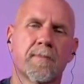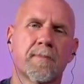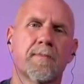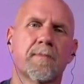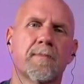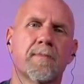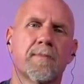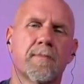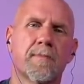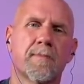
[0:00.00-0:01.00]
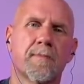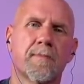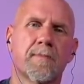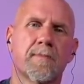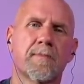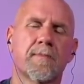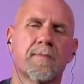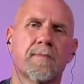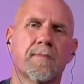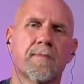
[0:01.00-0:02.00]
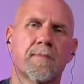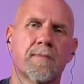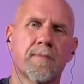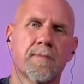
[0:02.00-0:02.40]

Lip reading: (not speaking)